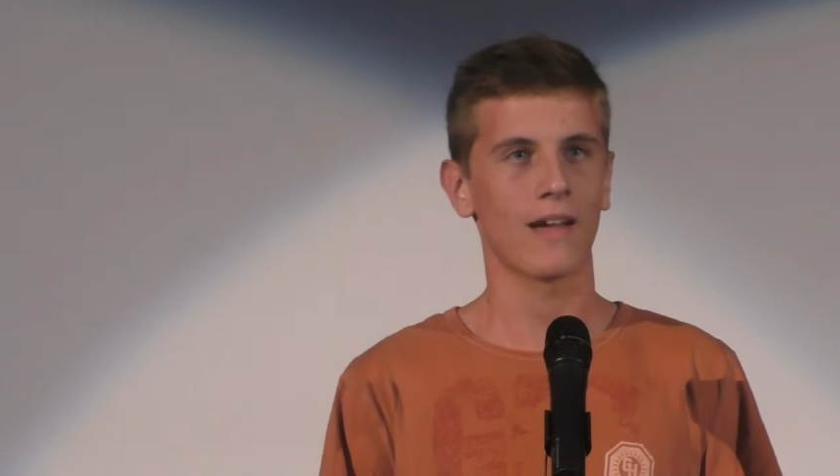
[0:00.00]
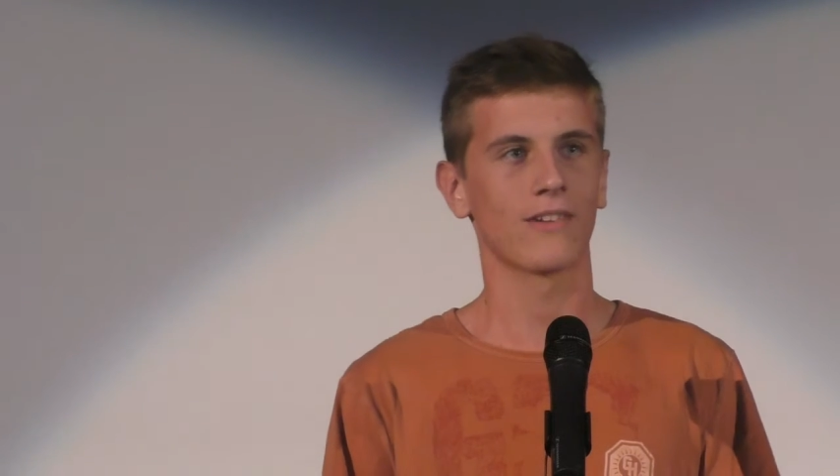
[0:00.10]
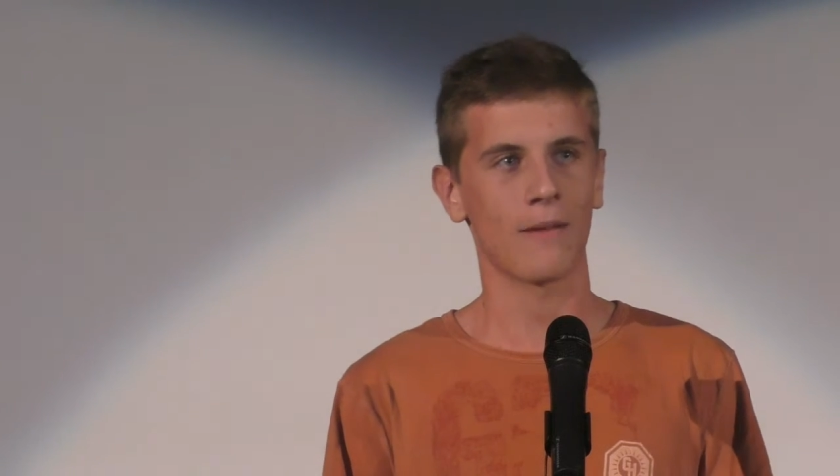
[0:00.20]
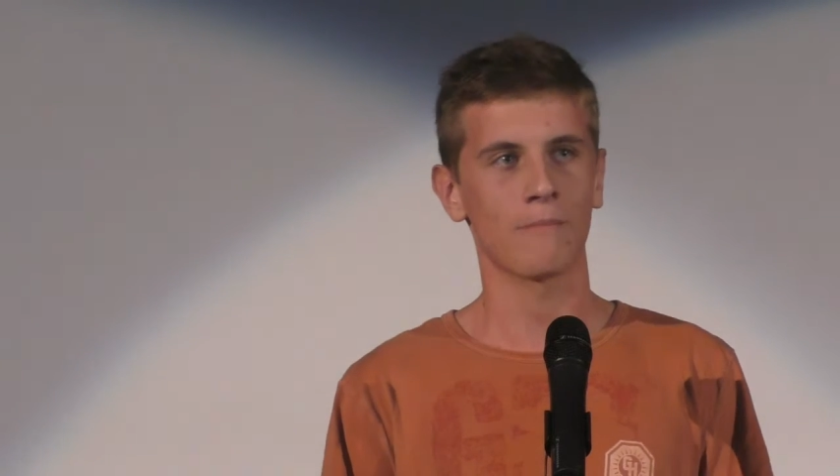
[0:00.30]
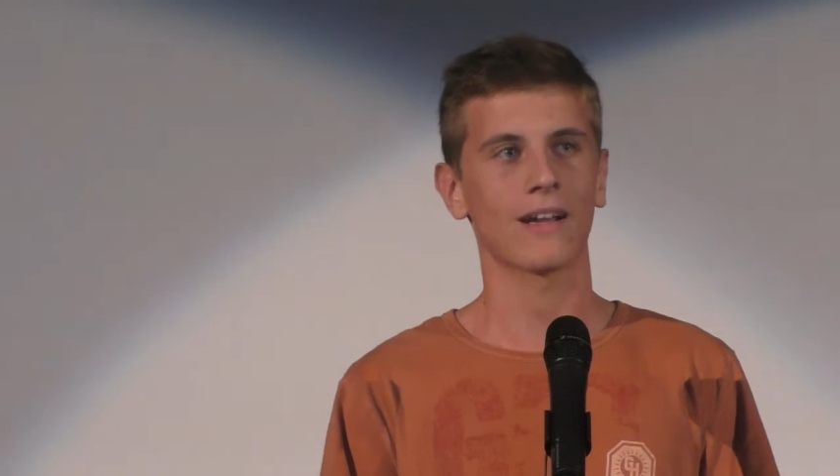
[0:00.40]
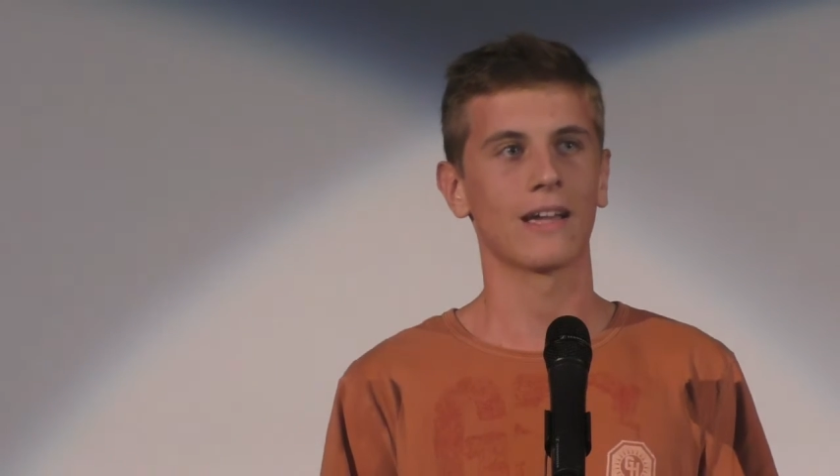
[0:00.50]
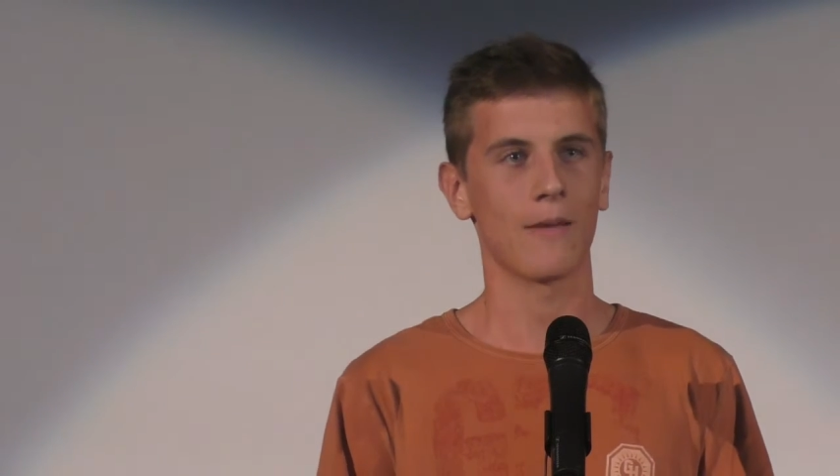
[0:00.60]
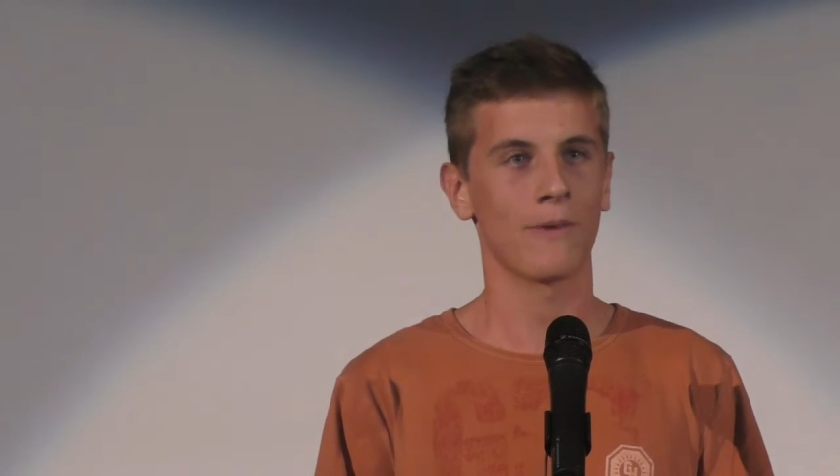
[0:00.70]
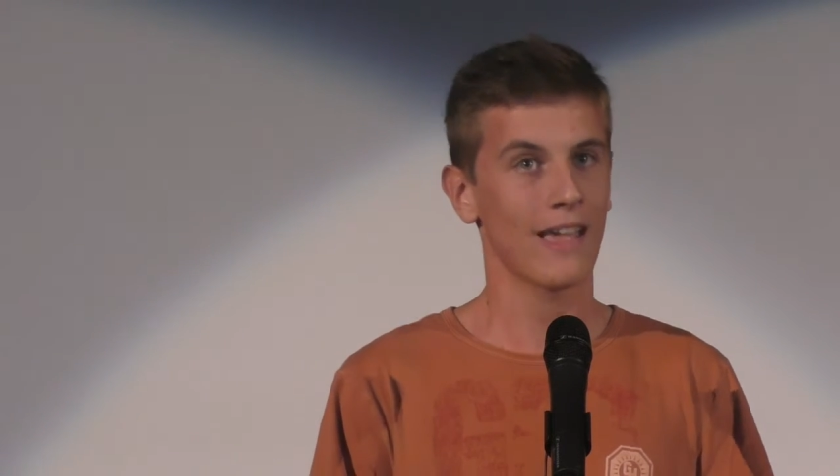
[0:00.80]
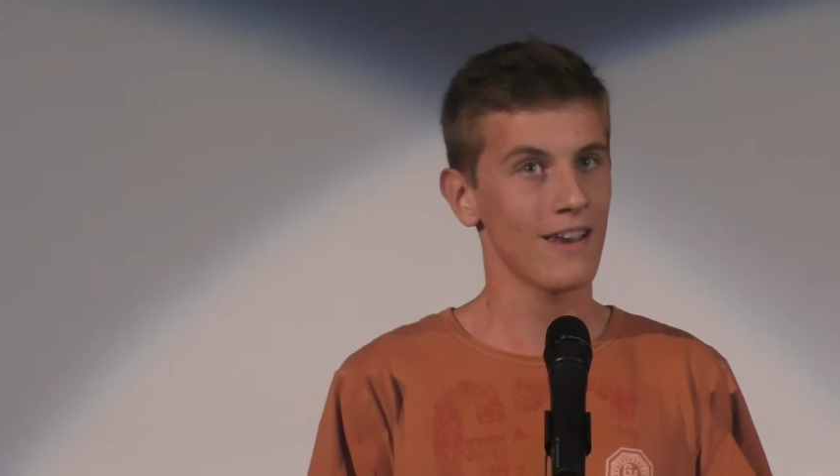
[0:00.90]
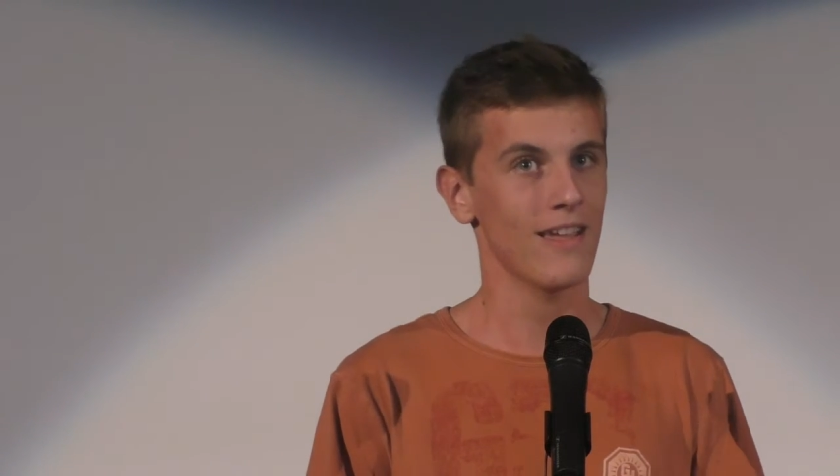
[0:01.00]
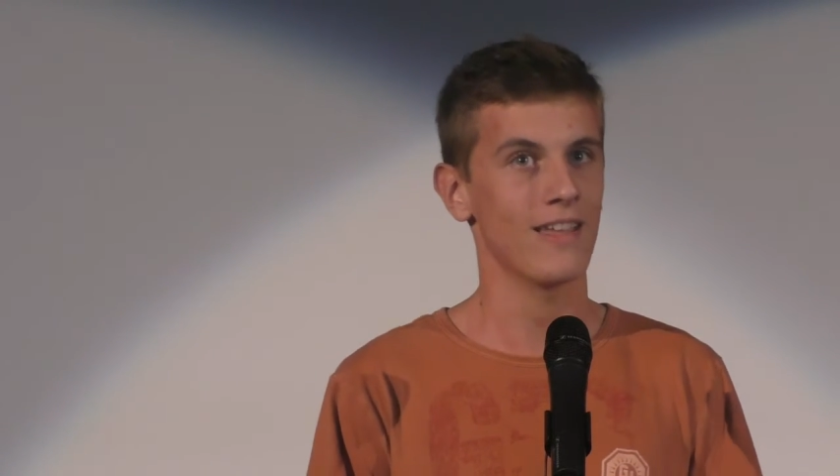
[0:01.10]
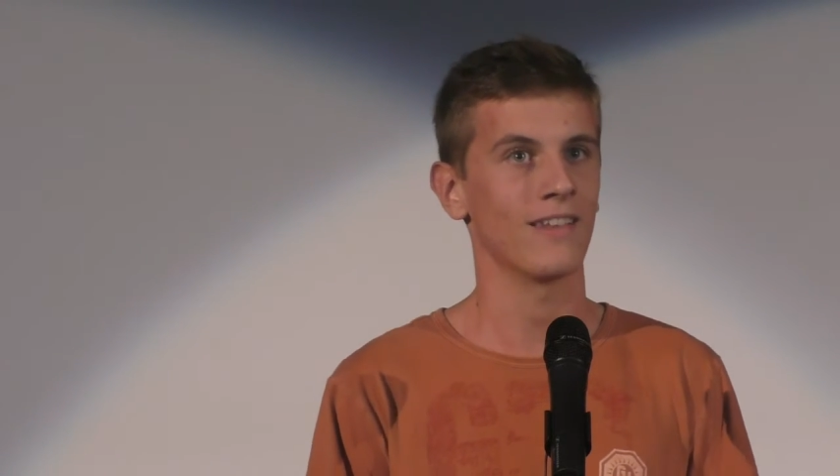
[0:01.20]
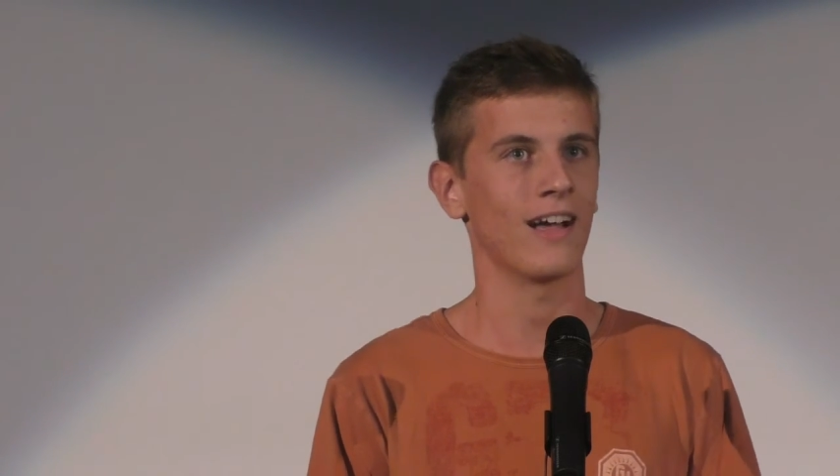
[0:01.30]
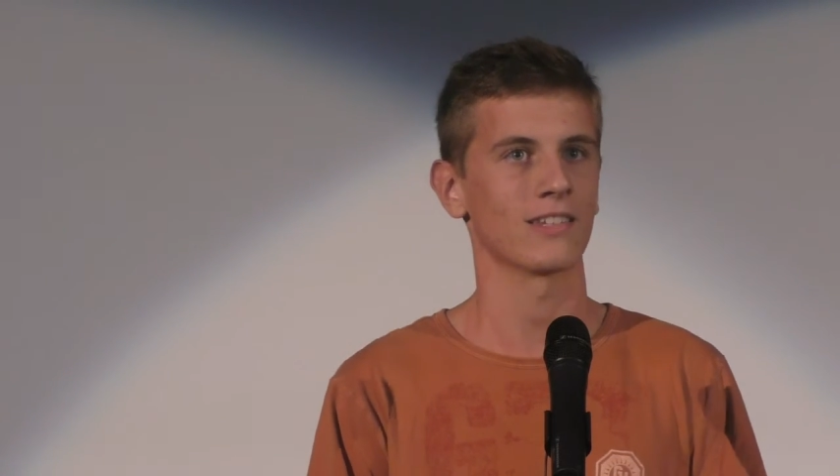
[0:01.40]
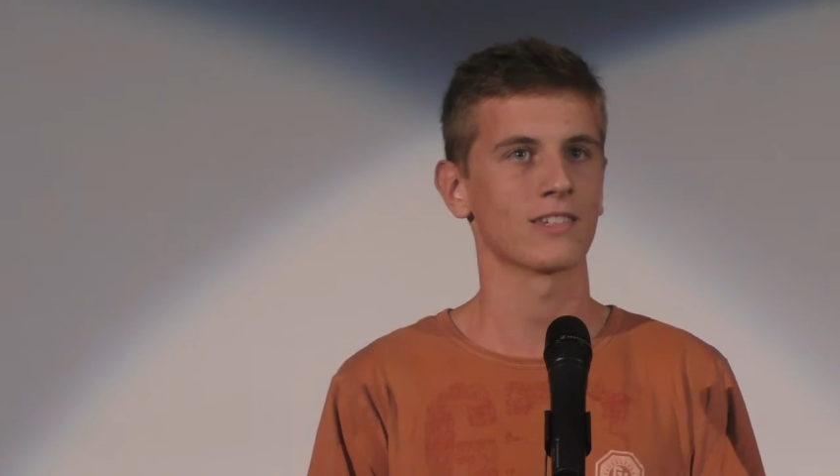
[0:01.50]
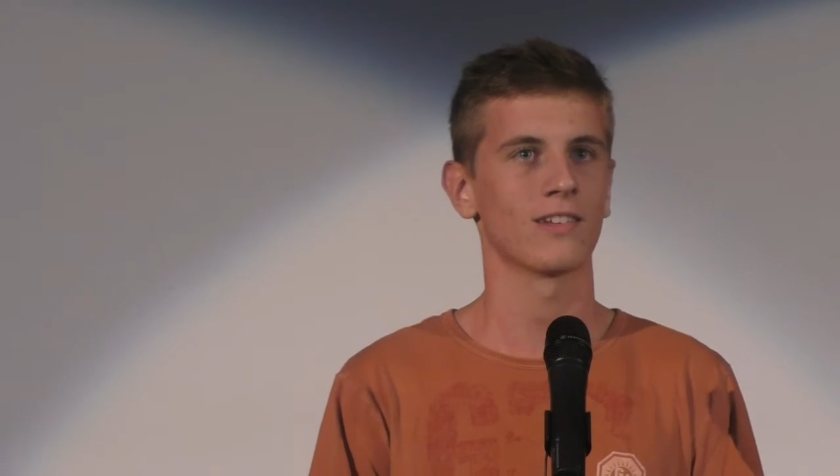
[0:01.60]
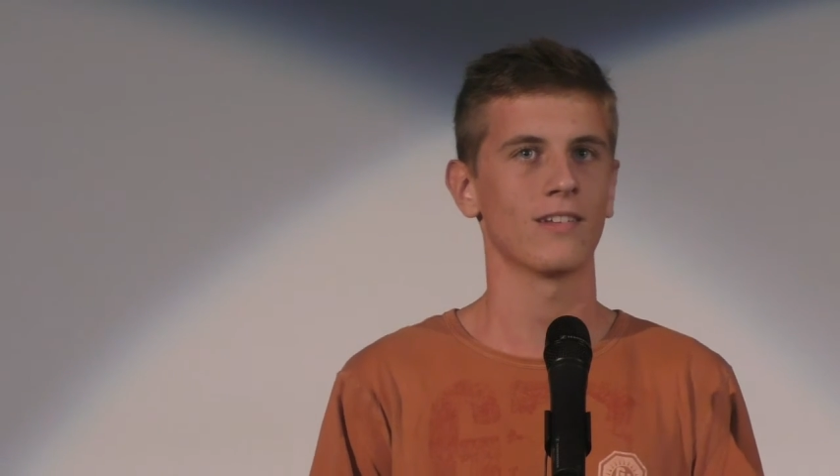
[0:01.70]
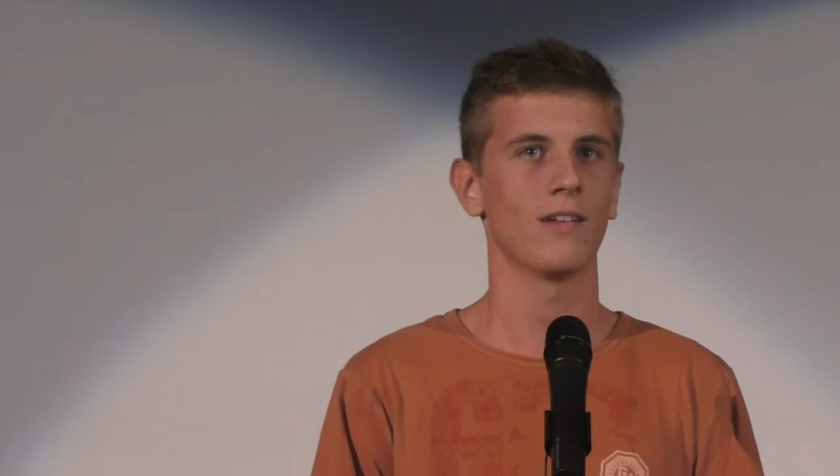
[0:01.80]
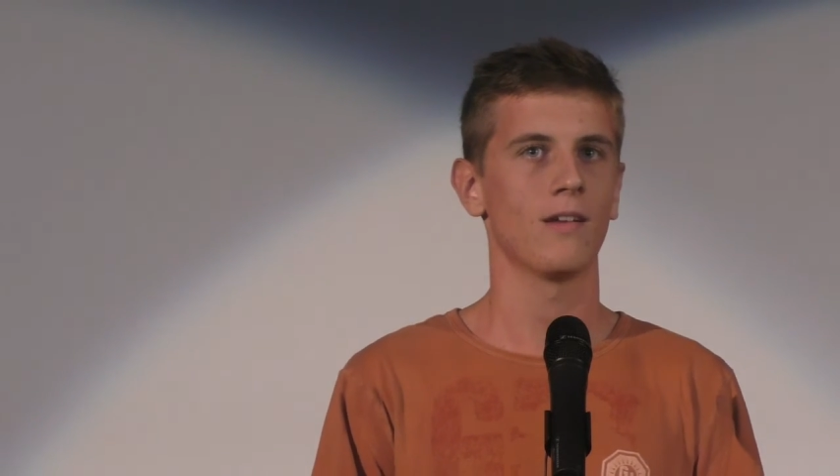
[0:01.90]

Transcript: my grandma came again and asked,